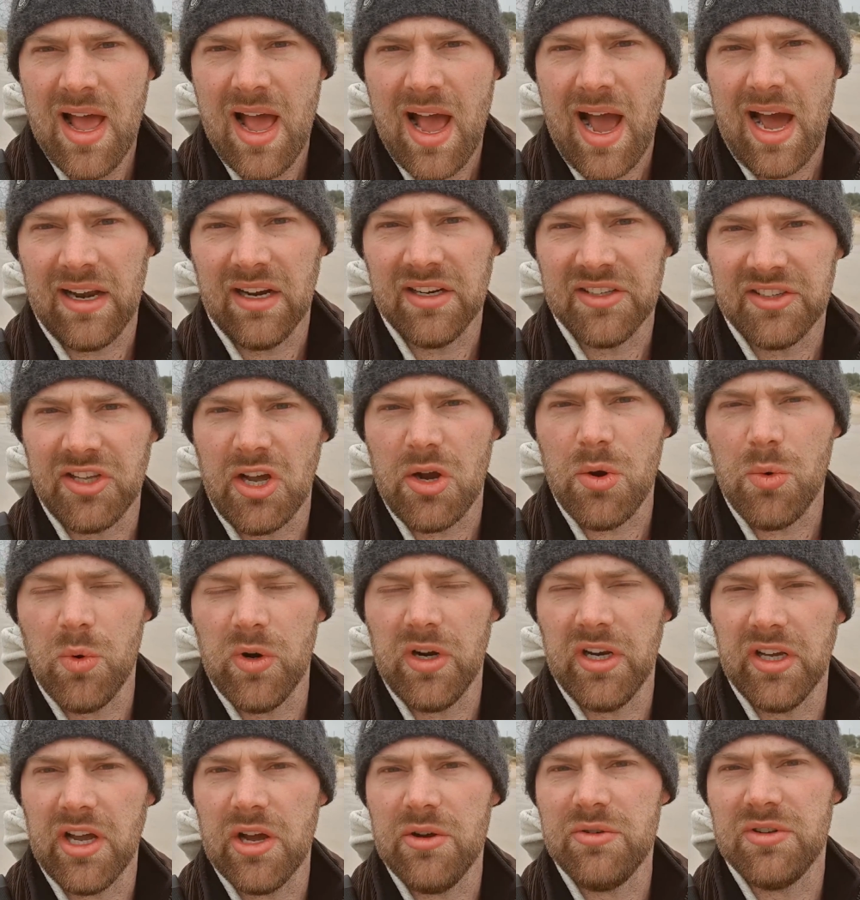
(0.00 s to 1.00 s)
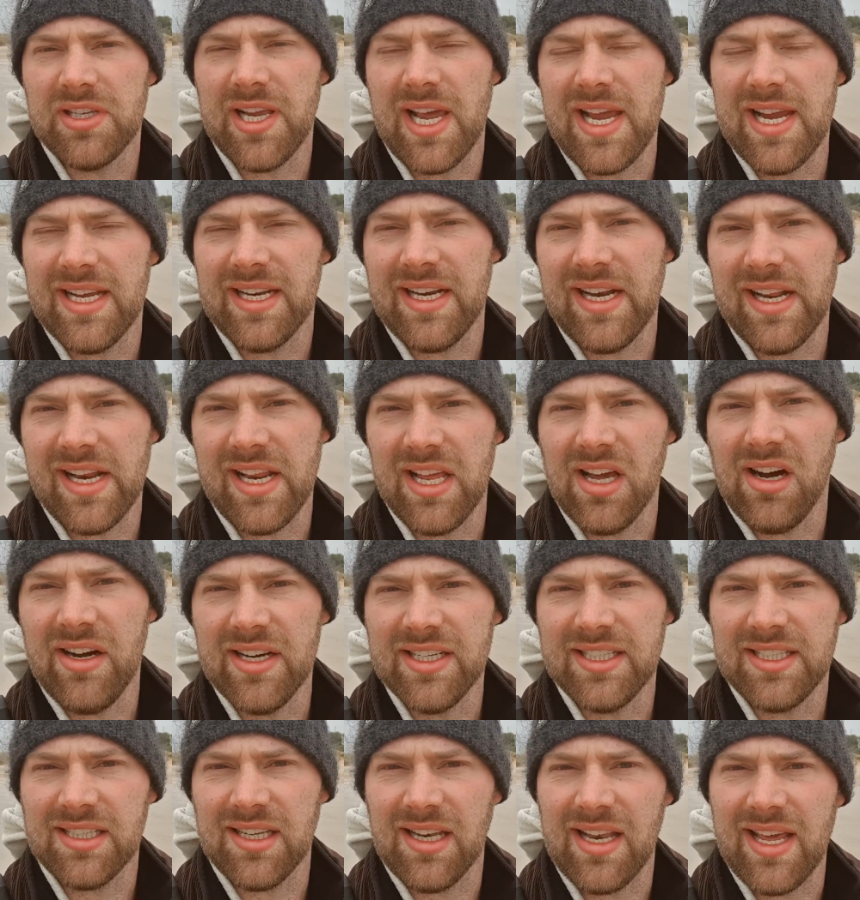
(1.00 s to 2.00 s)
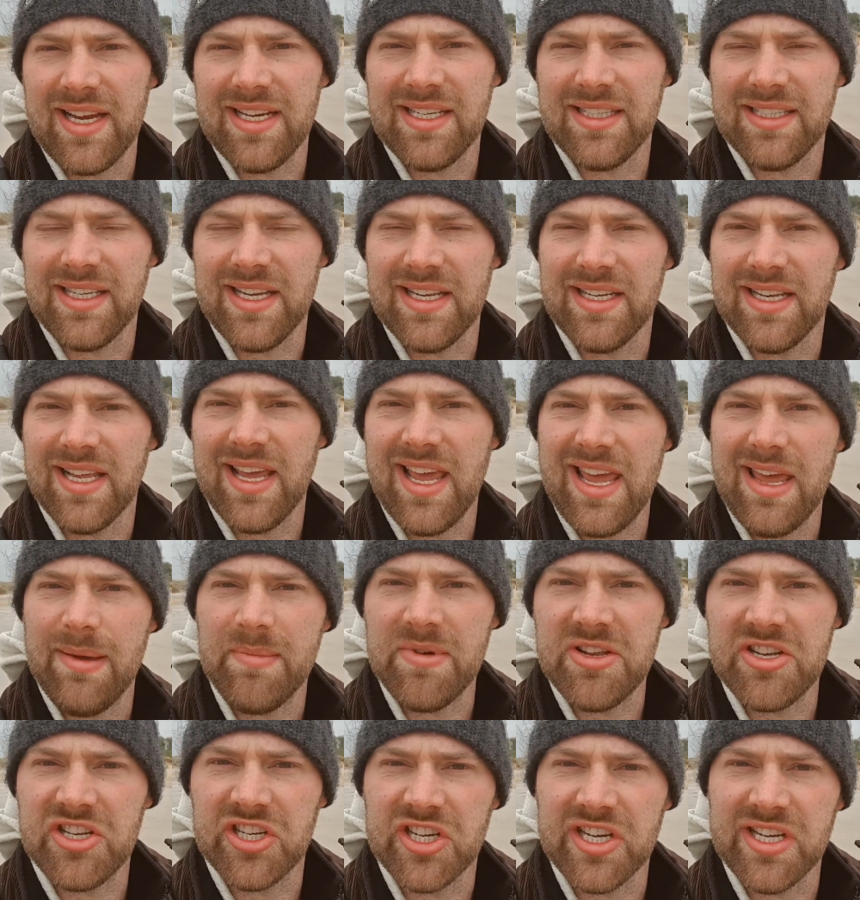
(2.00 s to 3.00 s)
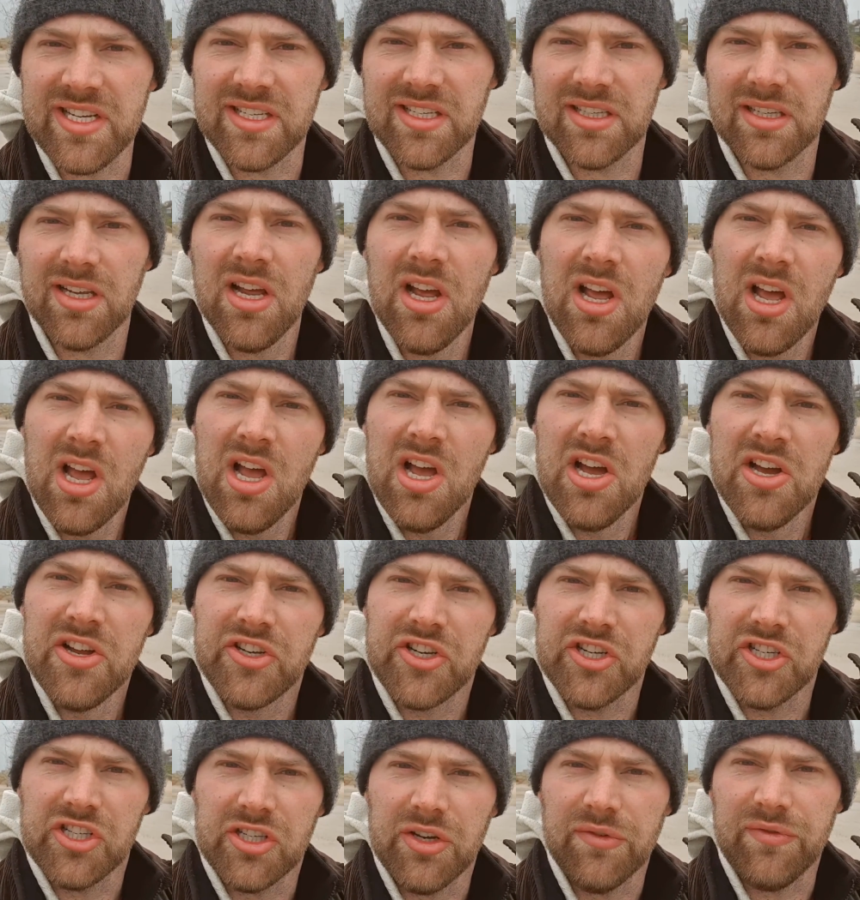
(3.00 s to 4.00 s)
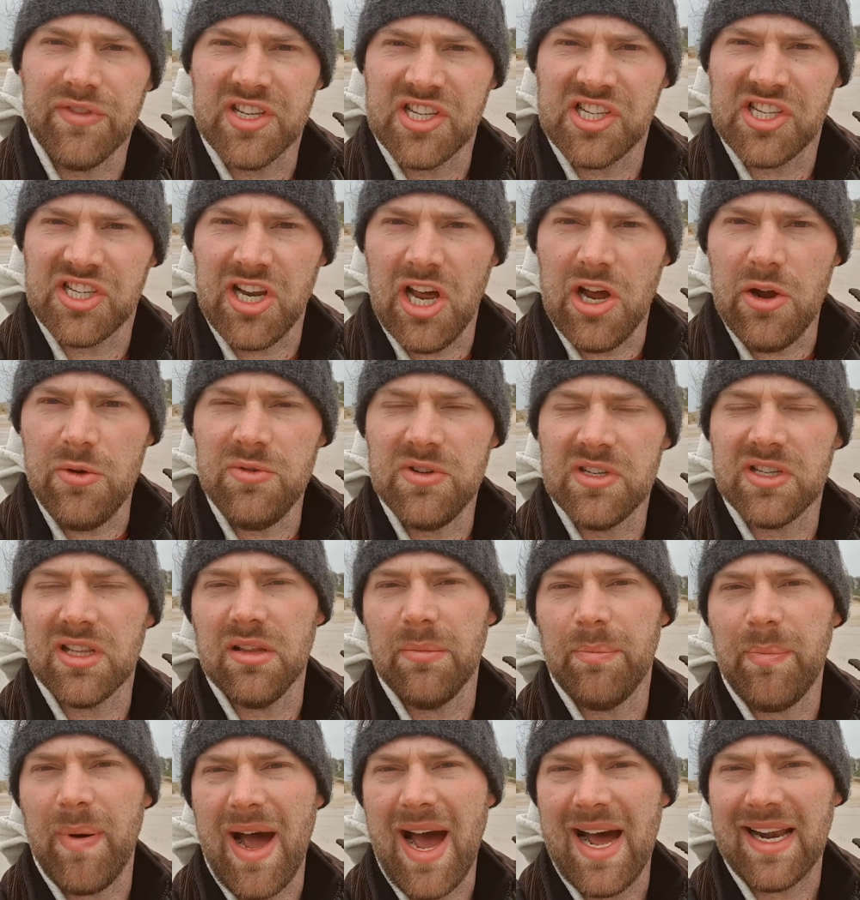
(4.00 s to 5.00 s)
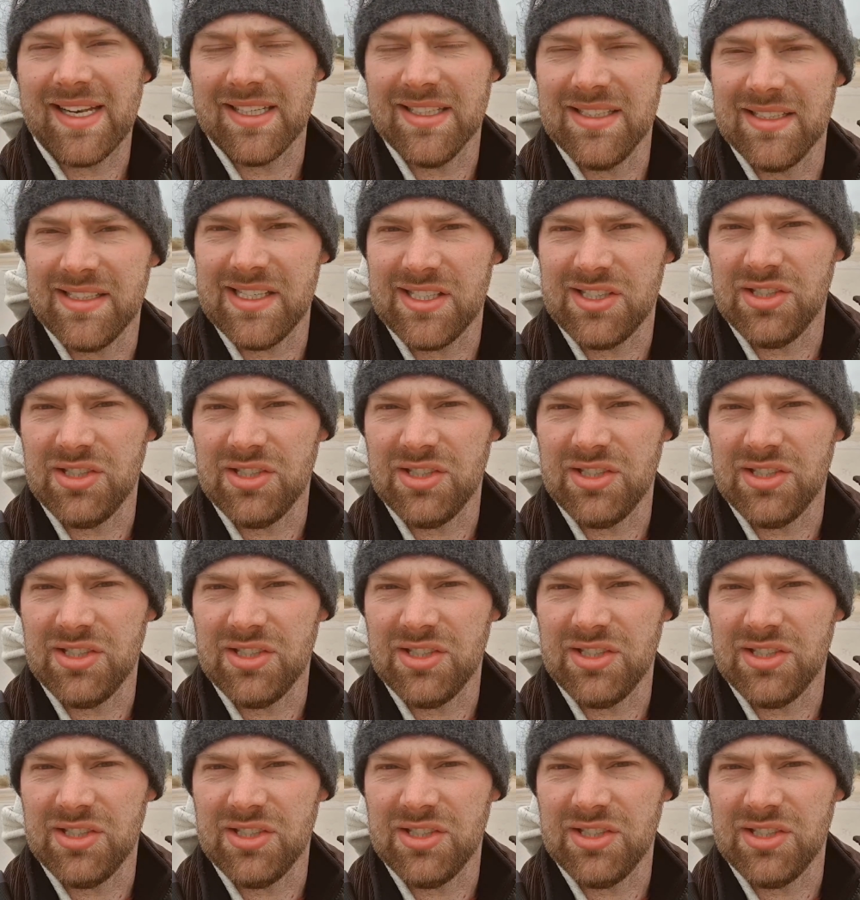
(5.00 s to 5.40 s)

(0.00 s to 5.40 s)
and I don't want to go taking any isolated images just of the stones and the patterns.